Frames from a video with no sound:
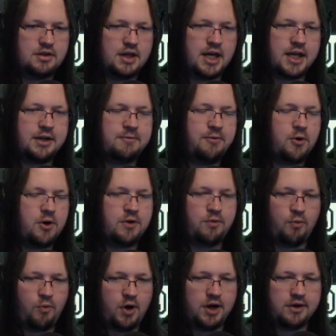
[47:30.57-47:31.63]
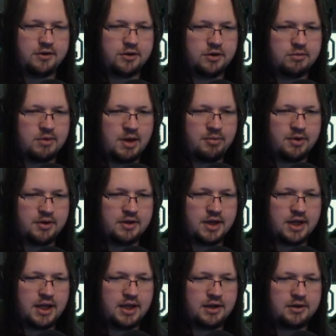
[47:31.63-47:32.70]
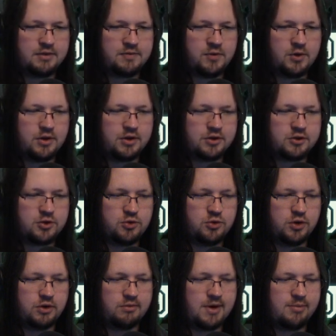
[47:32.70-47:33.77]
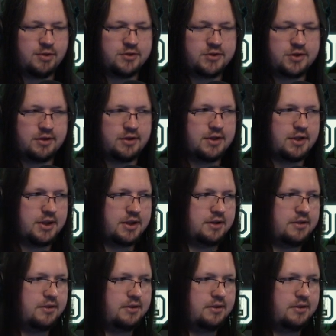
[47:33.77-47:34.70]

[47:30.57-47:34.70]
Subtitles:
I can afford 1 good weapon. I cannot afford 2 good weapons currently.